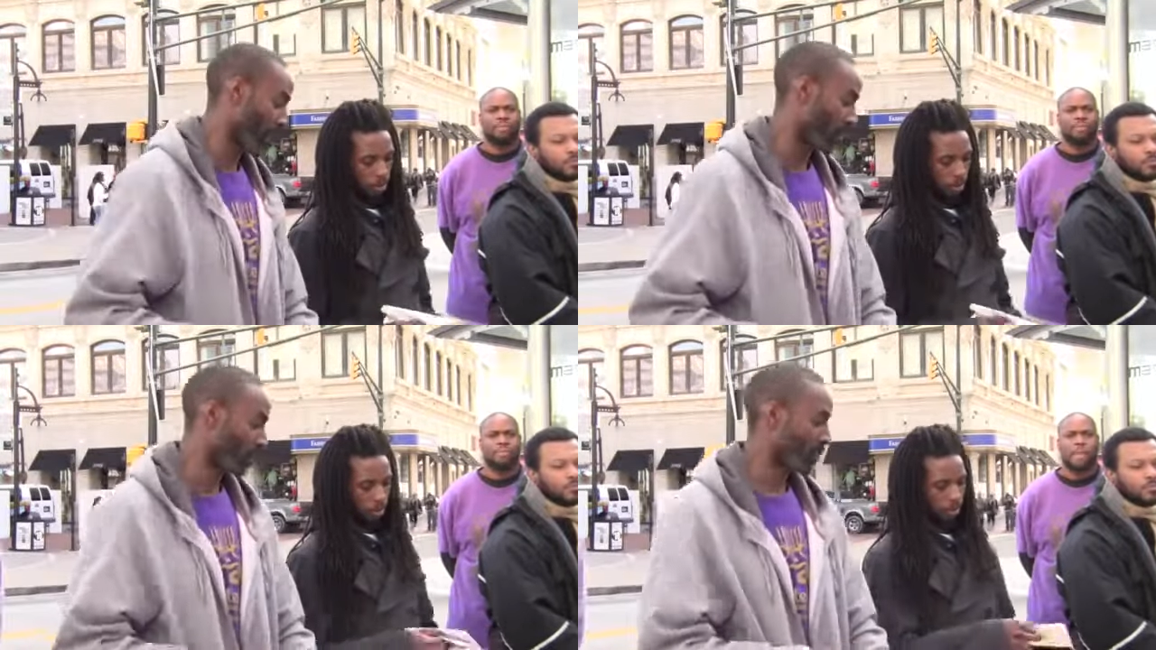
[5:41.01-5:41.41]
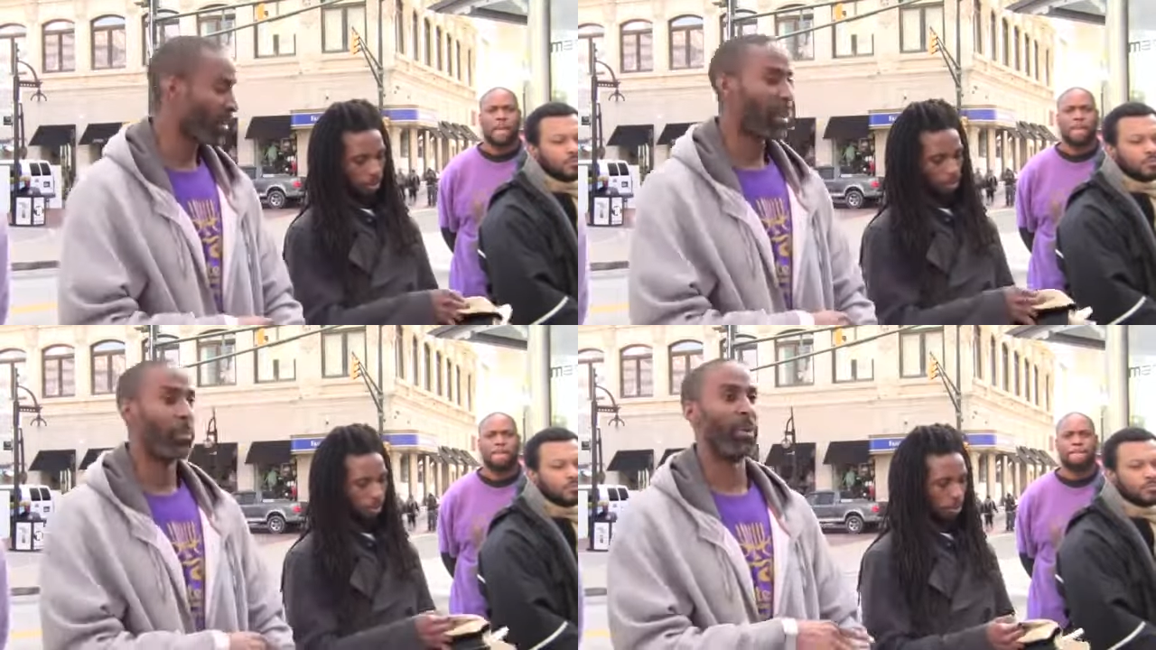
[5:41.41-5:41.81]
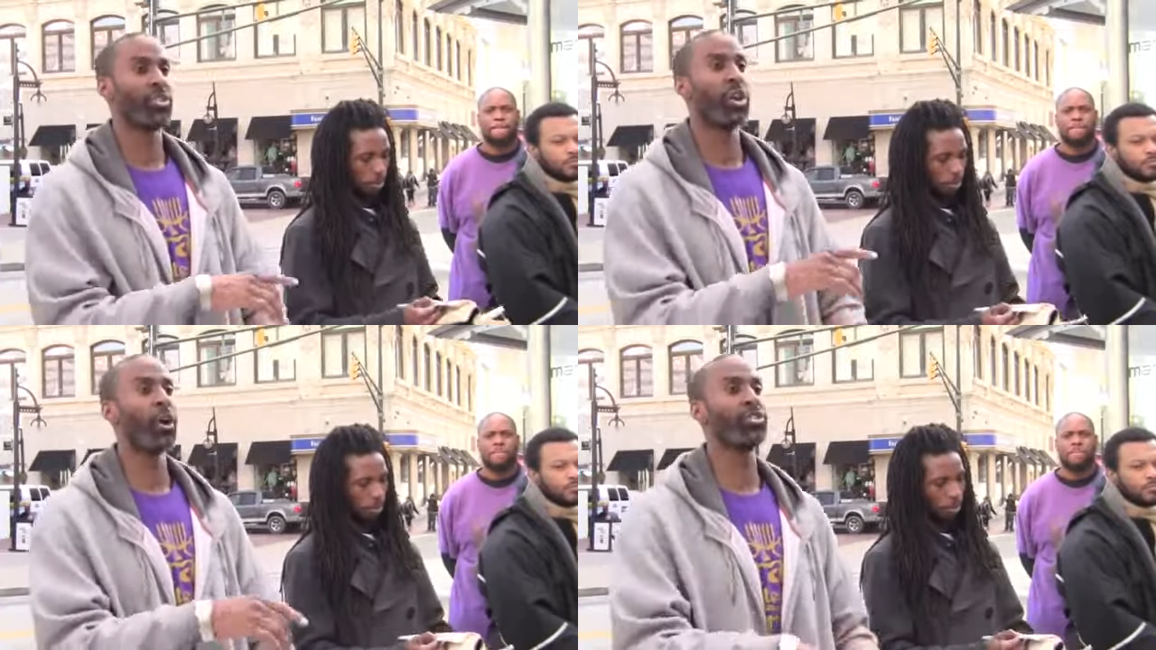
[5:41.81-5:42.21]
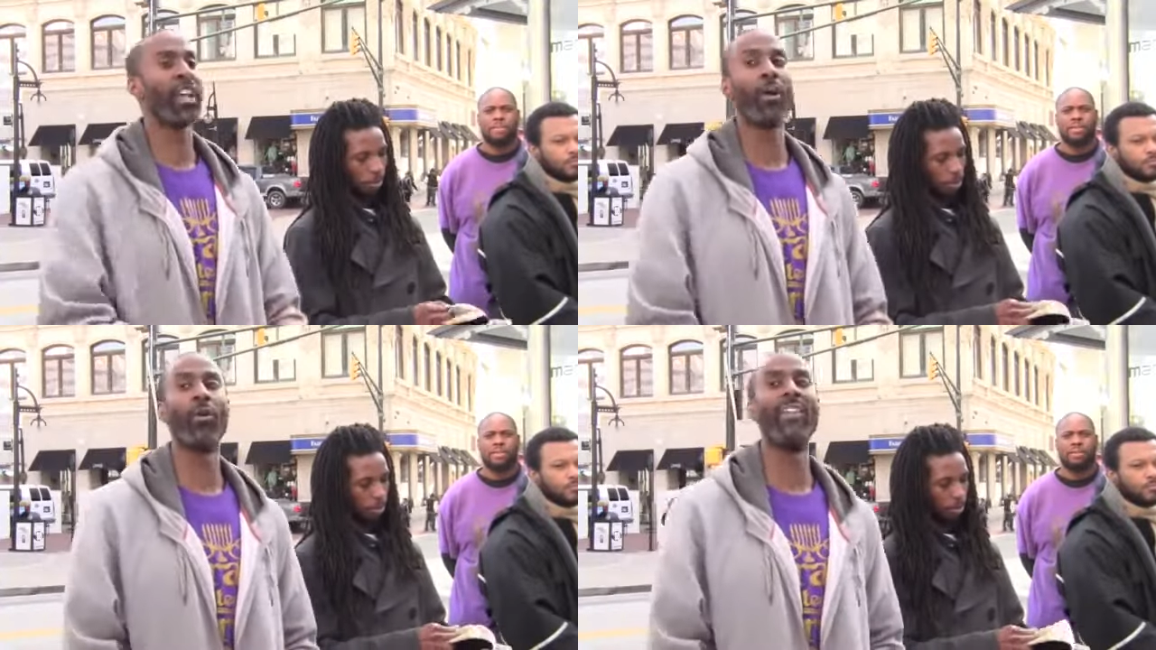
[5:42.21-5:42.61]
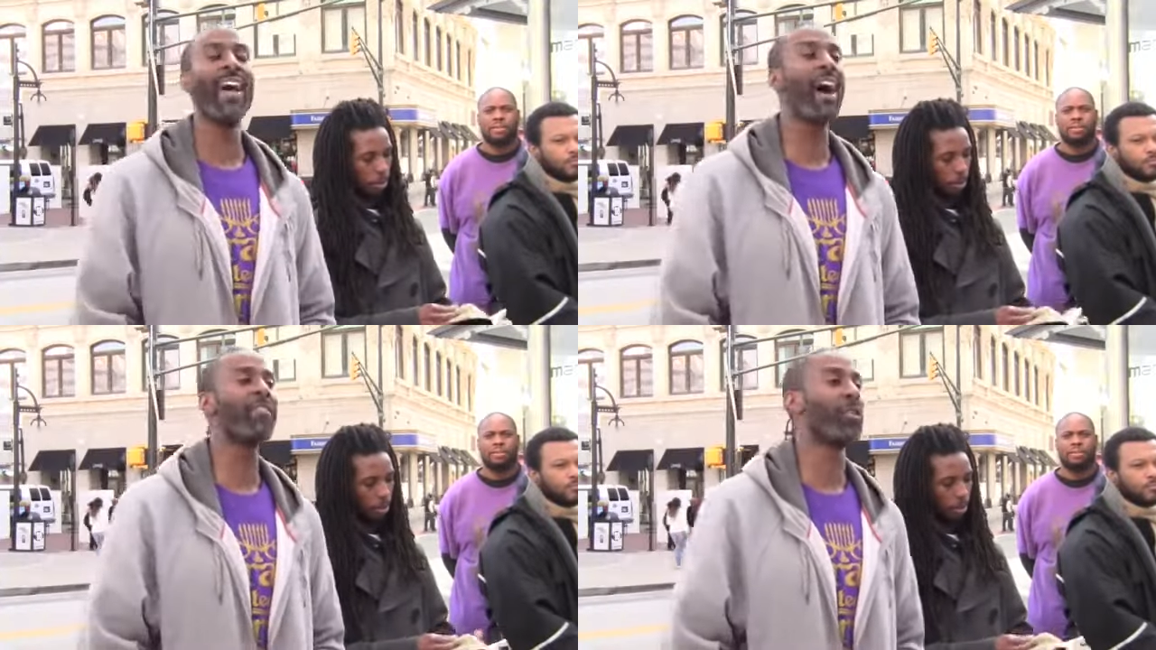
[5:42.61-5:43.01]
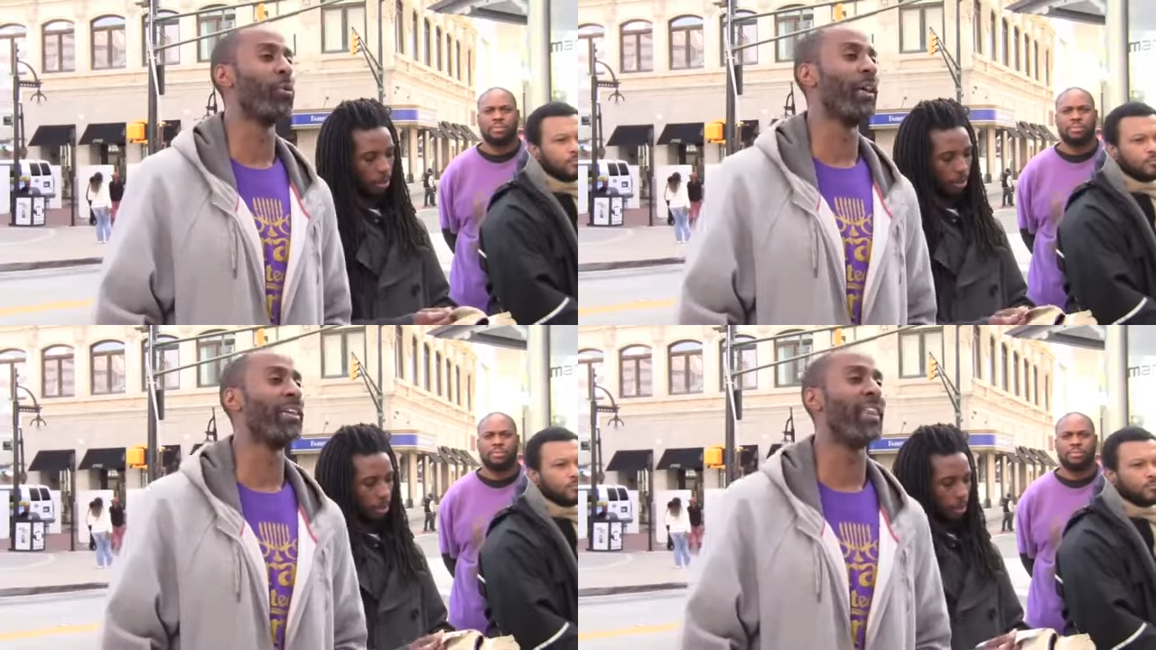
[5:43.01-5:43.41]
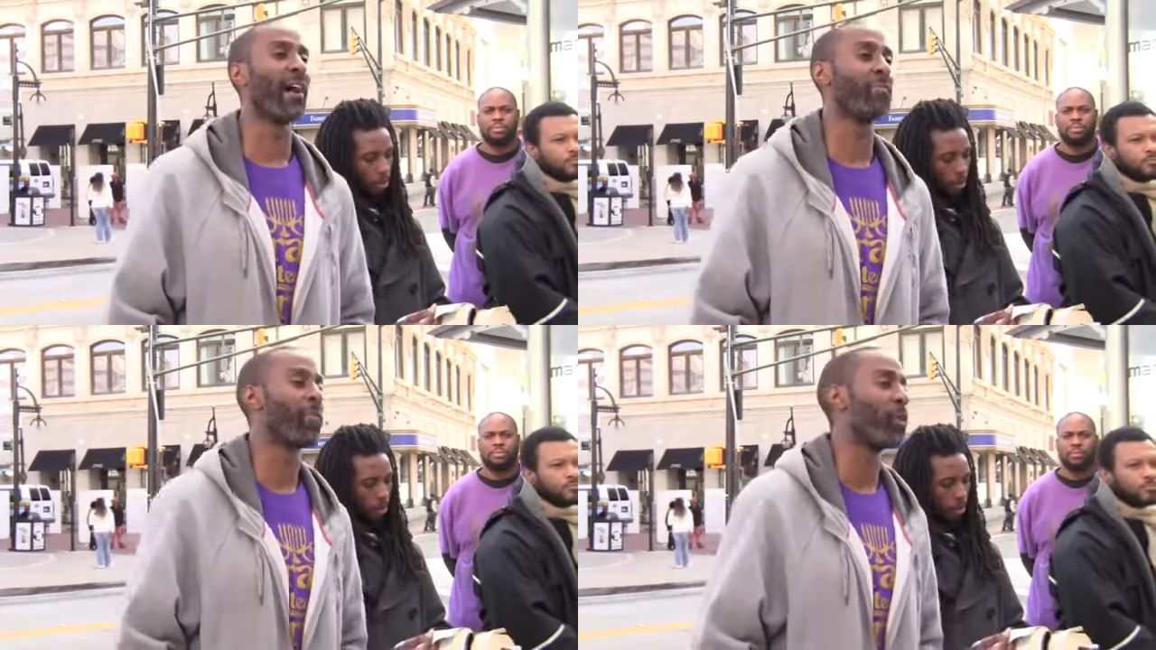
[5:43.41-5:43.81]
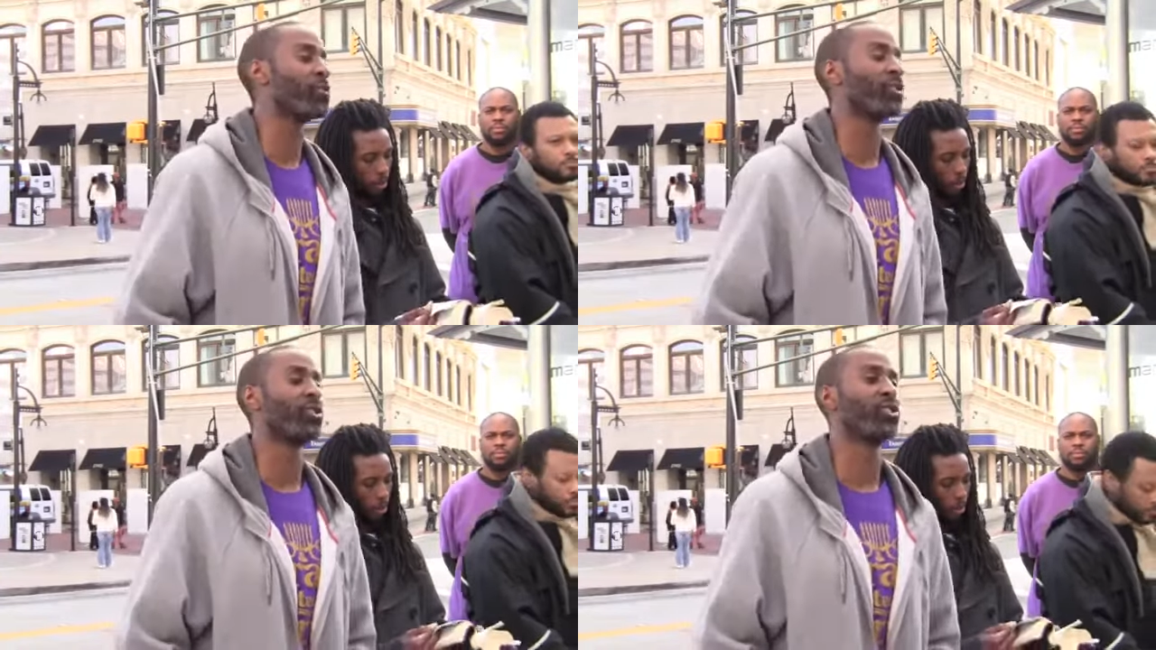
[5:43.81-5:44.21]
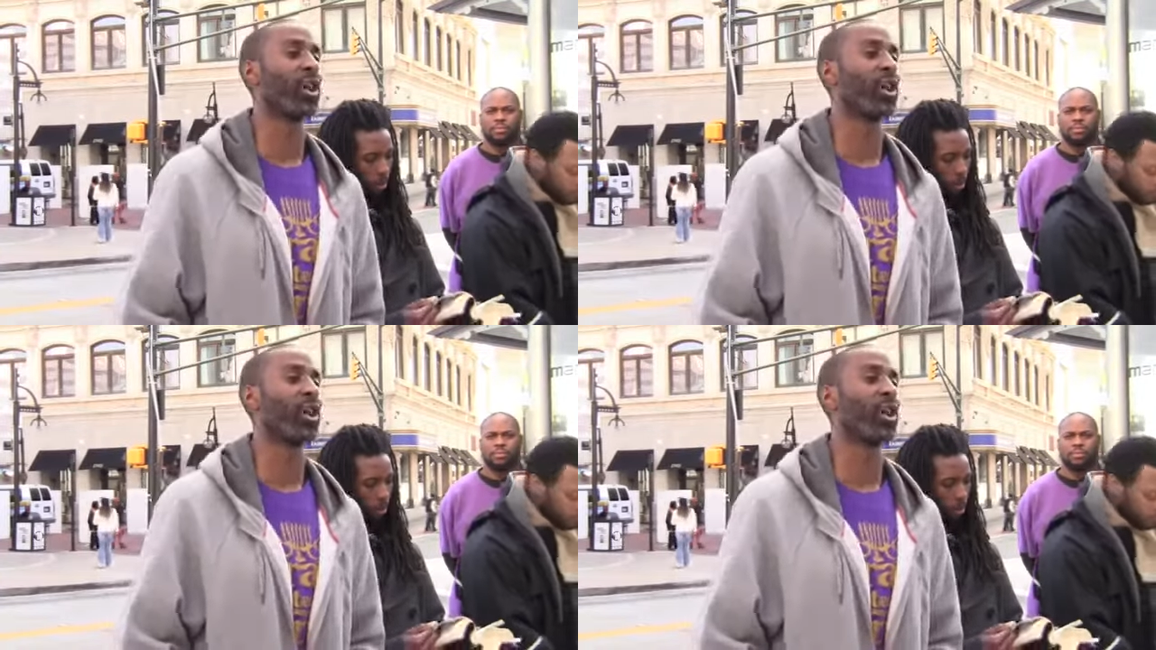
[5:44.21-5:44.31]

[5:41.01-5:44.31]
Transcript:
Speaker 1: now. But church, they will never read that verse in